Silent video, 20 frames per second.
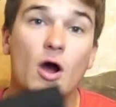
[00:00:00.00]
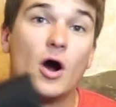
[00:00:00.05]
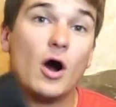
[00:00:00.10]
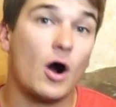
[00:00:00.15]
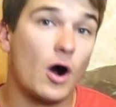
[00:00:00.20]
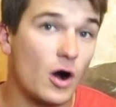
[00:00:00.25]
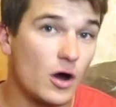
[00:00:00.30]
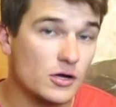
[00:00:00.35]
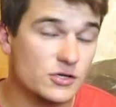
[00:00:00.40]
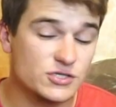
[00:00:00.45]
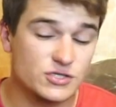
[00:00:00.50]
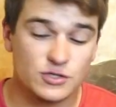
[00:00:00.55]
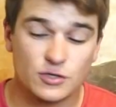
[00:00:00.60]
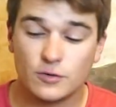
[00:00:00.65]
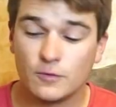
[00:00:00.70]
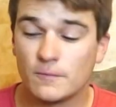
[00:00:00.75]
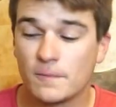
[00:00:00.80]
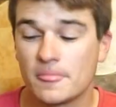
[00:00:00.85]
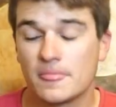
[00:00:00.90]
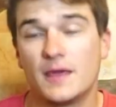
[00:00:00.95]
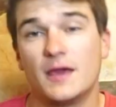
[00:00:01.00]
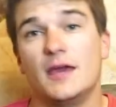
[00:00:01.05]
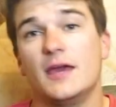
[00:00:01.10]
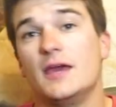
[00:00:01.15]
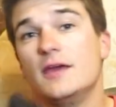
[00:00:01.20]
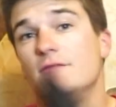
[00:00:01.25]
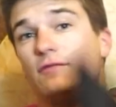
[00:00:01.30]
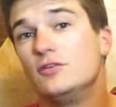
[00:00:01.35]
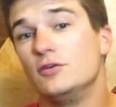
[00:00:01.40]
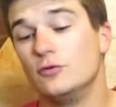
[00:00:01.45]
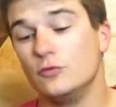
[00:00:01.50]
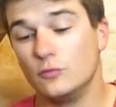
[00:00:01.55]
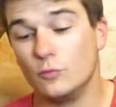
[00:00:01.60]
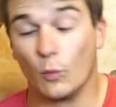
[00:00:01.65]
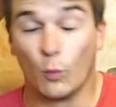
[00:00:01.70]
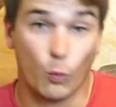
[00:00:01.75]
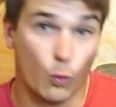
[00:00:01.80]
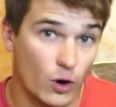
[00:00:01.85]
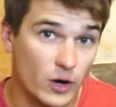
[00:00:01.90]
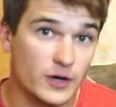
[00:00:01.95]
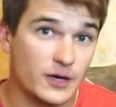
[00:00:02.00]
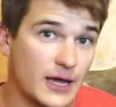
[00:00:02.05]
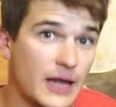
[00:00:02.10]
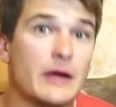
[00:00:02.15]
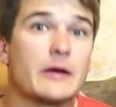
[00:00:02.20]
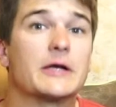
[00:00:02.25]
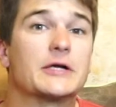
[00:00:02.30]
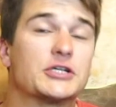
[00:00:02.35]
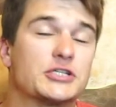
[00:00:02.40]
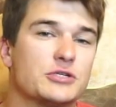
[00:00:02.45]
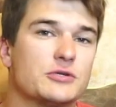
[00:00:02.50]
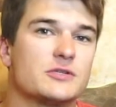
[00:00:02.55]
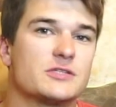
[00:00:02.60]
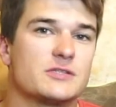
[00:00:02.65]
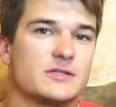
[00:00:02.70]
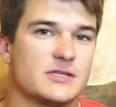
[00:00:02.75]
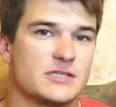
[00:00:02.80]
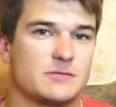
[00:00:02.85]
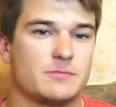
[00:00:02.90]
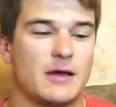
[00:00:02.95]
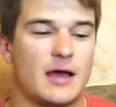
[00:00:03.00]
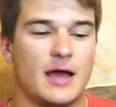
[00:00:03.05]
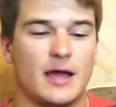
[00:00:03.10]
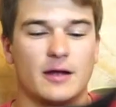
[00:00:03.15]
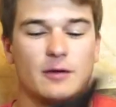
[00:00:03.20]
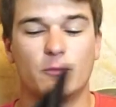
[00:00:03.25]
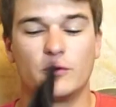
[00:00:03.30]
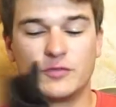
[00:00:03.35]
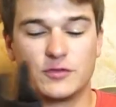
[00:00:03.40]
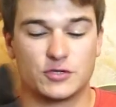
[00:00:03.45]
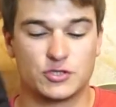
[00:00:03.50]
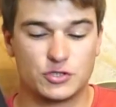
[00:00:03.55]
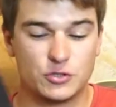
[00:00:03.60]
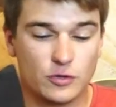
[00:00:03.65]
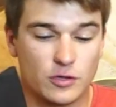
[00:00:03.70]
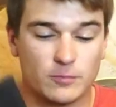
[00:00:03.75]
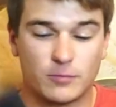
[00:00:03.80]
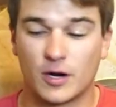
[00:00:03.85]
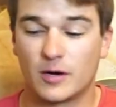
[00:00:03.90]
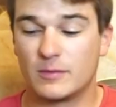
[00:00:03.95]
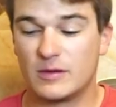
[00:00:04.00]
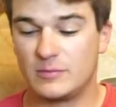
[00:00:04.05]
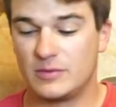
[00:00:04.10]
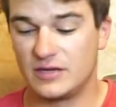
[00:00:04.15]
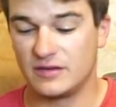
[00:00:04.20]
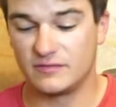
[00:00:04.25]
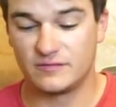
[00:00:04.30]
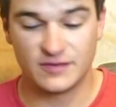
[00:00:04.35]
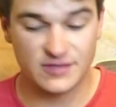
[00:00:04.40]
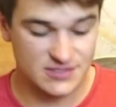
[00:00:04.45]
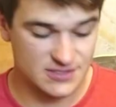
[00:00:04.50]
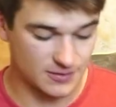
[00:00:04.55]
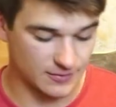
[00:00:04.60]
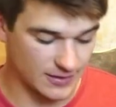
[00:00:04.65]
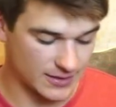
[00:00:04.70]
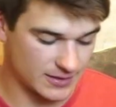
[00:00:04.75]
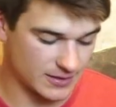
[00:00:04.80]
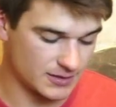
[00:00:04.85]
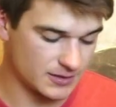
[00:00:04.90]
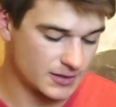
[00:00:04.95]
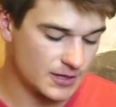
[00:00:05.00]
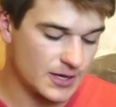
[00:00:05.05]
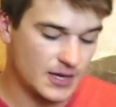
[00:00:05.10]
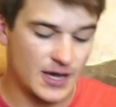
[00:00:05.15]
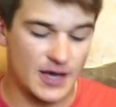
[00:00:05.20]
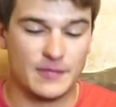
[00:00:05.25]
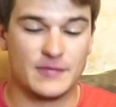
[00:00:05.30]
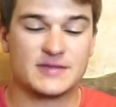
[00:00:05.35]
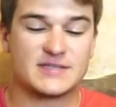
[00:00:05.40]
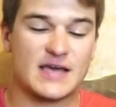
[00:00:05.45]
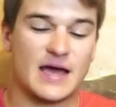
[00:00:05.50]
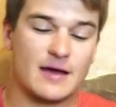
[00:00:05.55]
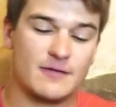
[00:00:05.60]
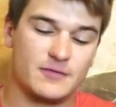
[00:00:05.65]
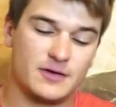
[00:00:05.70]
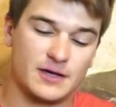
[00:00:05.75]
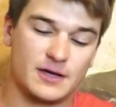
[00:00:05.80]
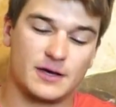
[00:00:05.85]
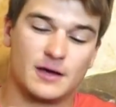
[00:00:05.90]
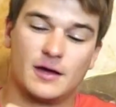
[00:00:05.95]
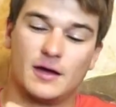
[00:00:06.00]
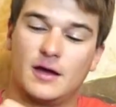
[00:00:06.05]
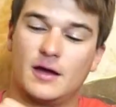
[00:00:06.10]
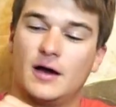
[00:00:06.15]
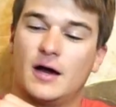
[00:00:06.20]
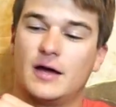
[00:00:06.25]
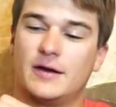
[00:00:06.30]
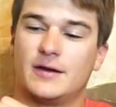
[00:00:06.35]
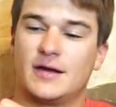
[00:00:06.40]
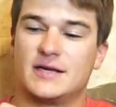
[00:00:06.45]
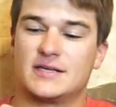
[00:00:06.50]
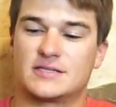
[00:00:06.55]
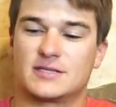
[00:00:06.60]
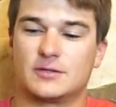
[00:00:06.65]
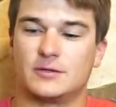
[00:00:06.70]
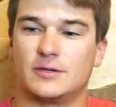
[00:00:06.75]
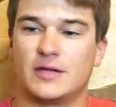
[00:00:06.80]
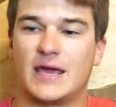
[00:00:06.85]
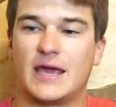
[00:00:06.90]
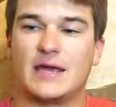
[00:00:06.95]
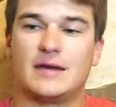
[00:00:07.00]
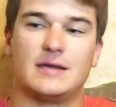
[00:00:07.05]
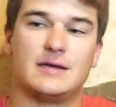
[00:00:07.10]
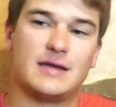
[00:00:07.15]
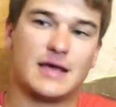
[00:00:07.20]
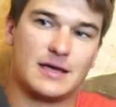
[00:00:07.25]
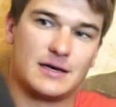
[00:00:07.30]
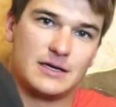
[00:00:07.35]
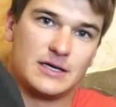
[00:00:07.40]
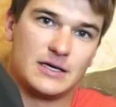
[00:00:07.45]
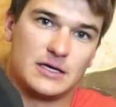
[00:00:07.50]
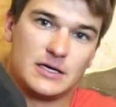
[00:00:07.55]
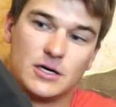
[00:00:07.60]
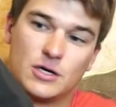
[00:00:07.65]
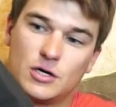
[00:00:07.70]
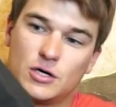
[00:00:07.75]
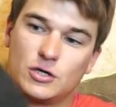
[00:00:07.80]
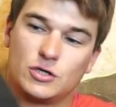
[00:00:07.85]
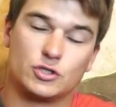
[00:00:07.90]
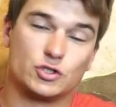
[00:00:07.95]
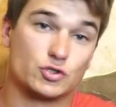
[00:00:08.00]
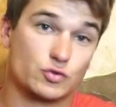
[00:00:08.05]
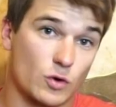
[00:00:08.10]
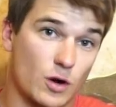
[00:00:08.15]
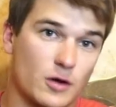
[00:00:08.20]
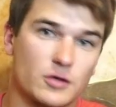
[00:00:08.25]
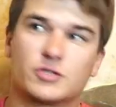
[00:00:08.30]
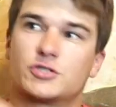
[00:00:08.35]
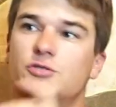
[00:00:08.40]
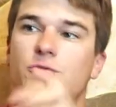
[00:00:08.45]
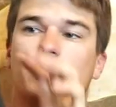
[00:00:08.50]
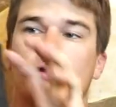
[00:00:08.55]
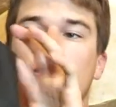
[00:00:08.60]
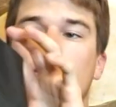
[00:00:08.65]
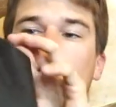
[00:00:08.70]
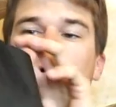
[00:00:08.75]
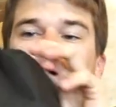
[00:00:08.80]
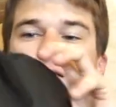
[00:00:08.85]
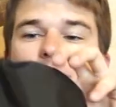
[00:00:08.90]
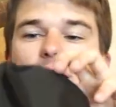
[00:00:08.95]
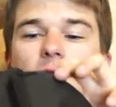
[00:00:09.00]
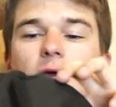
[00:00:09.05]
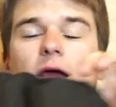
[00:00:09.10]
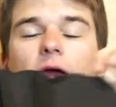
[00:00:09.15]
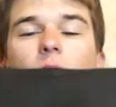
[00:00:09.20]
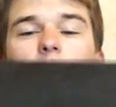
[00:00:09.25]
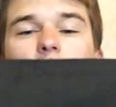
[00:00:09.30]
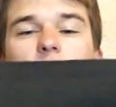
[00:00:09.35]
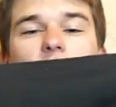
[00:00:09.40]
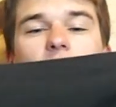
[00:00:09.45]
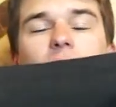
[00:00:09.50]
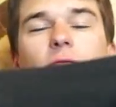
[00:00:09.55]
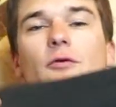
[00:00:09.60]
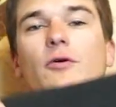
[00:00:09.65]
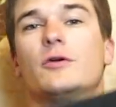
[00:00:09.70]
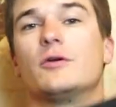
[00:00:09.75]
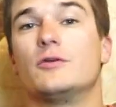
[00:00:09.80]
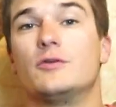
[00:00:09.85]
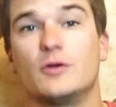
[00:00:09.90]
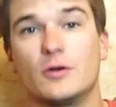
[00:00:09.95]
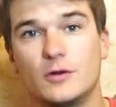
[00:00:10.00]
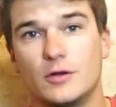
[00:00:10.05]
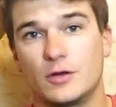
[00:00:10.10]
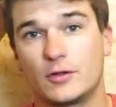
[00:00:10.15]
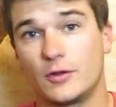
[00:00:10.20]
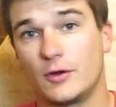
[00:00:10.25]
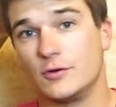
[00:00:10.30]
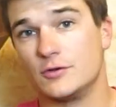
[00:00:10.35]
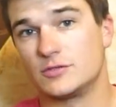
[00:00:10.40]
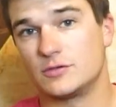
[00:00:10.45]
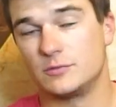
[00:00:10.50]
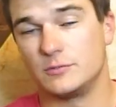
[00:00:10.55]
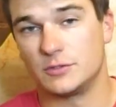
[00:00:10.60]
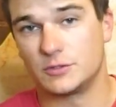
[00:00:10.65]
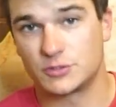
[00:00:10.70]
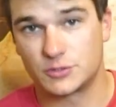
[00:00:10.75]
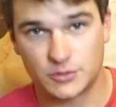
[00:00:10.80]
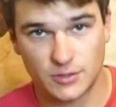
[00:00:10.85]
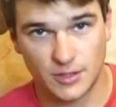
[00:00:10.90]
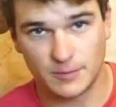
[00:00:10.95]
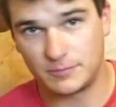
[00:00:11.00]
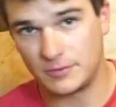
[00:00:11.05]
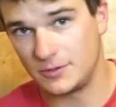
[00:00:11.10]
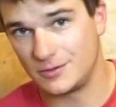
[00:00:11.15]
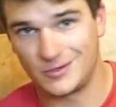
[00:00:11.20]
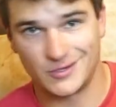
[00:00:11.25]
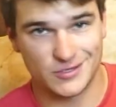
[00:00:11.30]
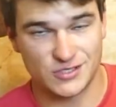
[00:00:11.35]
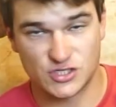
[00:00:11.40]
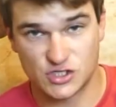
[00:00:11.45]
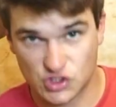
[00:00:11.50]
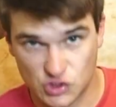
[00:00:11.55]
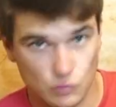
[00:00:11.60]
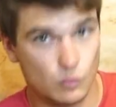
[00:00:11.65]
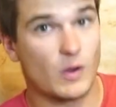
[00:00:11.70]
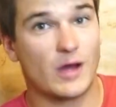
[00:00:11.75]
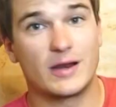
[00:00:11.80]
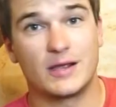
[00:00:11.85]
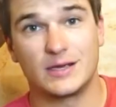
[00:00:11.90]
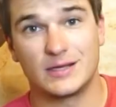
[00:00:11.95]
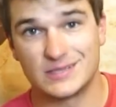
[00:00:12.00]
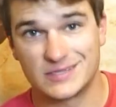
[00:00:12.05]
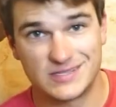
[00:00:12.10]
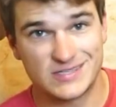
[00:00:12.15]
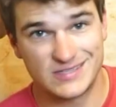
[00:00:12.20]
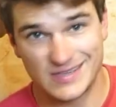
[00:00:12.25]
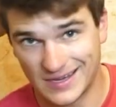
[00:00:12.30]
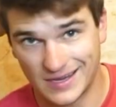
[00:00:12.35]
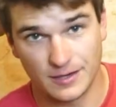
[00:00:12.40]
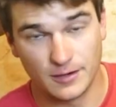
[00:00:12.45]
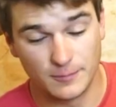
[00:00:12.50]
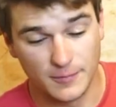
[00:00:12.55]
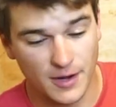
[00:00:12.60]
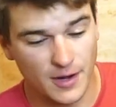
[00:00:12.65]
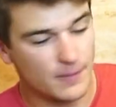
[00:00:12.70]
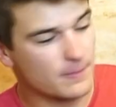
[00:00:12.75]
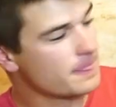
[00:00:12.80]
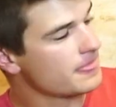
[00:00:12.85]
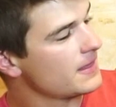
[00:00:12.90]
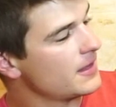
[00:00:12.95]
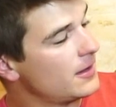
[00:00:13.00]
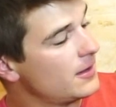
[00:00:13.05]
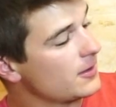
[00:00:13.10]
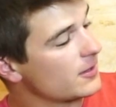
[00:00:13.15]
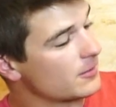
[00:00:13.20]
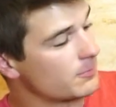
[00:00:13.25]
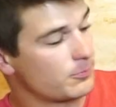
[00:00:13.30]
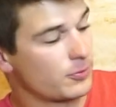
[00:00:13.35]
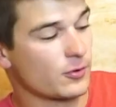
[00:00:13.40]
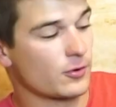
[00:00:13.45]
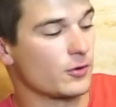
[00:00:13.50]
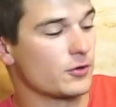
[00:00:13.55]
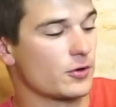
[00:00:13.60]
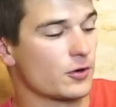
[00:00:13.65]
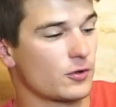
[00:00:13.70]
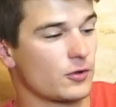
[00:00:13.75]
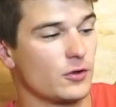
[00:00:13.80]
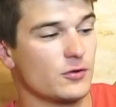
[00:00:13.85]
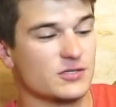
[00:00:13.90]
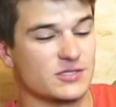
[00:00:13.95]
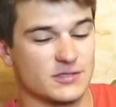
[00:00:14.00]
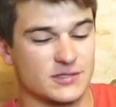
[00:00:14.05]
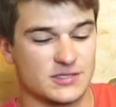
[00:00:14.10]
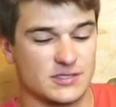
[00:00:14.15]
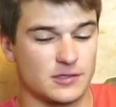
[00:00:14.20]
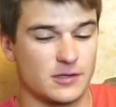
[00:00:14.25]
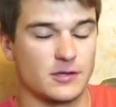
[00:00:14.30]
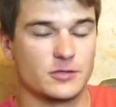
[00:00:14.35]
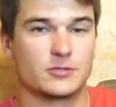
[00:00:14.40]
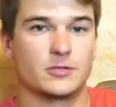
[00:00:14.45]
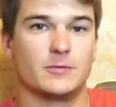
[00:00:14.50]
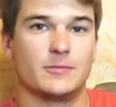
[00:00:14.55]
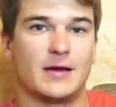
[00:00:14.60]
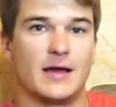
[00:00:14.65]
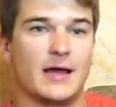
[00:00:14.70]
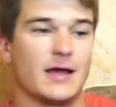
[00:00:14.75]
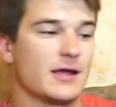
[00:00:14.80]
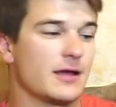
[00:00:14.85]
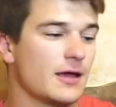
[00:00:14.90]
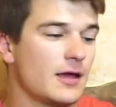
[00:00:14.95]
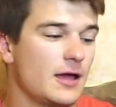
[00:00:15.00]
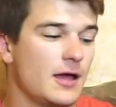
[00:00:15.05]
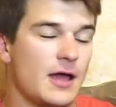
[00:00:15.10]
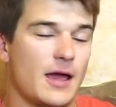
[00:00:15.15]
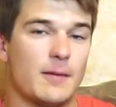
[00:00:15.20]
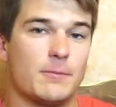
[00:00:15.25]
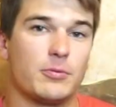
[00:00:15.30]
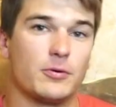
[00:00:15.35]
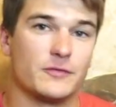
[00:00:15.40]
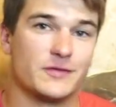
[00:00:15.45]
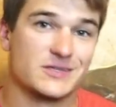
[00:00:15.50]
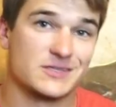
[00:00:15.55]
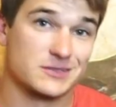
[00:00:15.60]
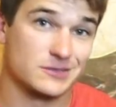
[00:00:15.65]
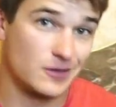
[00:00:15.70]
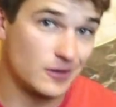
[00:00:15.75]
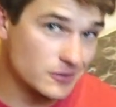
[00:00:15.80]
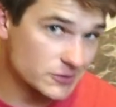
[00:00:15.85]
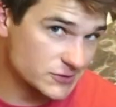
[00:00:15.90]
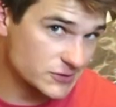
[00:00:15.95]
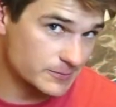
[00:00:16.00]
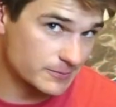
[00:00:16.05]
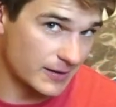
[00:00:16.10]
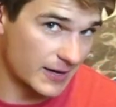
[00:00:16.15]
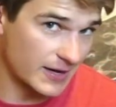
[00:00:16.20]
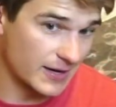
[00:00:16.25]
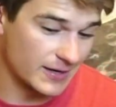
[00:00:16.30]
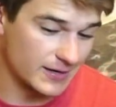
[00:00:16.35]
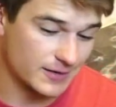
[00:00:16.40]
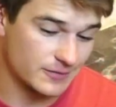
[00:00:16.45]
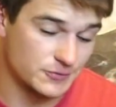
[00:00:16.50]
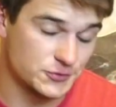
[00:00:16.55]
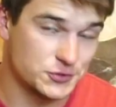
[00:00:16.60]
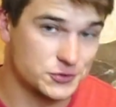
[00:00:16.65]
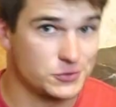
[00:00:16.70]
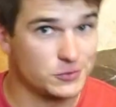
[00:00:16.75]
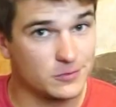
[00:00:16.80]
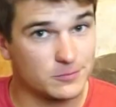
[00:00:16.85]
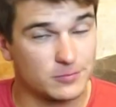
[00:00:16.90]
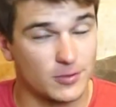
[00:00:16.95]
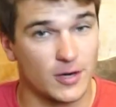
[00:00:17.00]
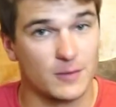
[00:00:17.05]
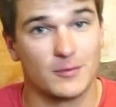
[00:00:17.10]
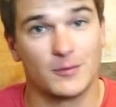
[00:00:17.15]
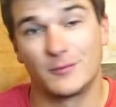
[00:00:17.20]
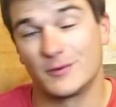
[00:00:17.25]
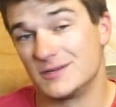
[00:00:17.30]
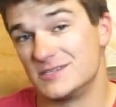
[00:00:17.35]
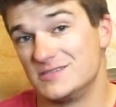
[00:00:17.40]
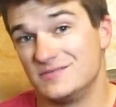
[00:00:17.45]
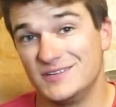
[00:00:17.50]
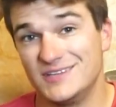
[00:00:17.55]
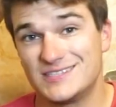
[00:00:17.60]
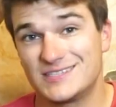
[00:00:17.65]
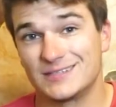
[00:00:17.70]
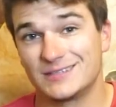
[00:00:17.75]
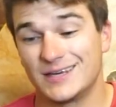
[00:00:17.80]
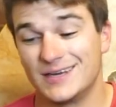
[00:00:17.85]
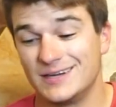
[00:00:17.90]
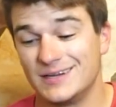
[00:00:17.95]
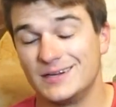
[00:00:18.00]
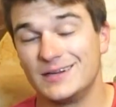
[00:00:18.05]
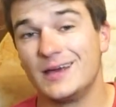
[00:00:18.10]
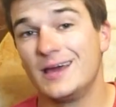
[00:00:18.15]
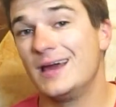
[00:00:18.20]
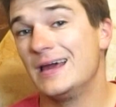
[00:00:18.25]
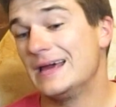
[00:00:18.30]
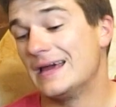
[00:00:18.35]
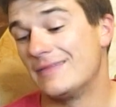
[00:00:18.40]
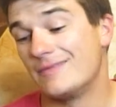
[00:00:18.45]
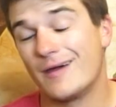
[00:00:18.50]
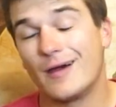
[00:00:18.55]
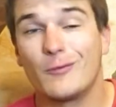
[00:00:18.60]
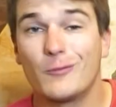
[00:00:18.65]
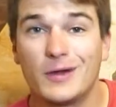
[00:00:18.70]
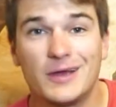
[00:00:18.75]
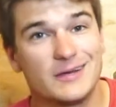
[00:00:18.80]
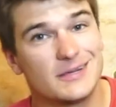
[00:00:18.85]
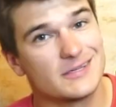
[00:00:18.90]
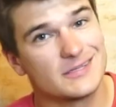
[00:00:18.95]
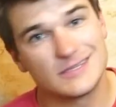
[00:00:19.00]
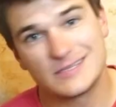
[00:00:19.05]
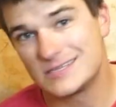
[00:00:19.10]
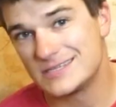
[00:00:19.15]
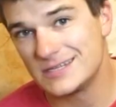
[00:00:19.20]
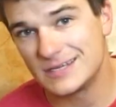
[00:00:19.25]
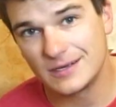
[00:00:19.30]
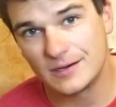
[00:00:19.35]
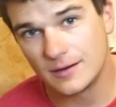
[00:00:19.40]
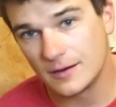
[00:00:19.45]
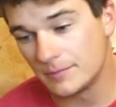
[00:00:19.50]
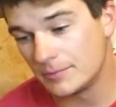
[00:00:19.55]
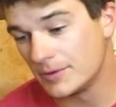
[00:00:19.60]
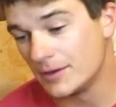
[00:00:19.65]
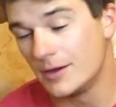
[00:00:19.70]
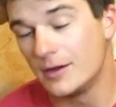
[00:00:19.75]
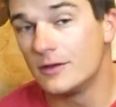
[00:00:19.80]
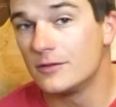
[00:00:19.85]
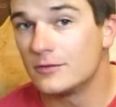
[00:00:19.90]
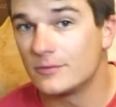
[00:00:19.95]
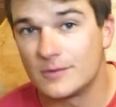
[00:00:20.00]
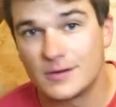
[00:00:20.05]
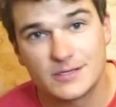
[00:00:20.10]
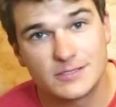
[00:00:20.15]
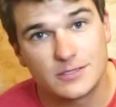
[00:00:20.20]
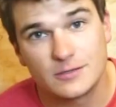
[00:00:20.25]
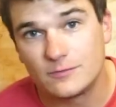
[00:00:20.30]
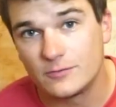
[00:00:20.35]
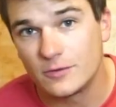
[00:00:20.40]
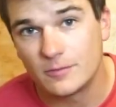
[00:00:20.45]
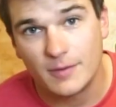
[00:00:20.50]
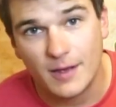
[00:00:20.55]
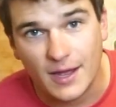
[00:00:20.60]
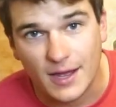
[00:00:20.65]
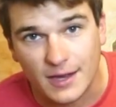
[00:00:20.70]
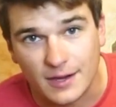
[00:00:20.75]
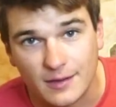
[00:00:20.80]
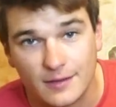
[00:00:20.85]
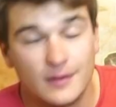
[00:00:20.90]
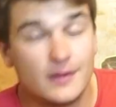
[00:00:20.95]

Also, if you weren't carrying shoes in this bag, with the shoe compartment being ventilated and this having a nice little handy dandy drawstring on it, when you have all your dirty clothes from your trip and you're done sweating and stinking them up, you can put all your clothes in this laundry bag and put this laundry bag in the shoe compartment where it's ventilated, and that way it doesn't stink up the rest of your bag.